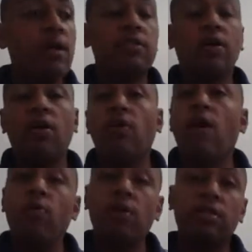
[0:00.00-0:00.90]
So
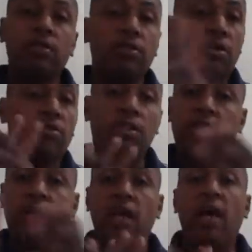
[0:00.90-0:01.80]
I want to,
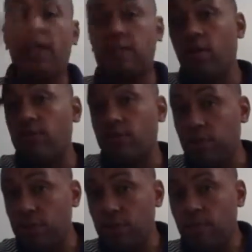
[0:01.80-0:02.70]
just say hats off
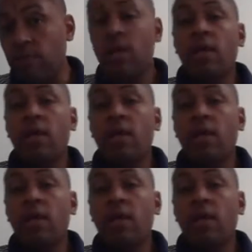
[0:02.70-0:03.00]
to you.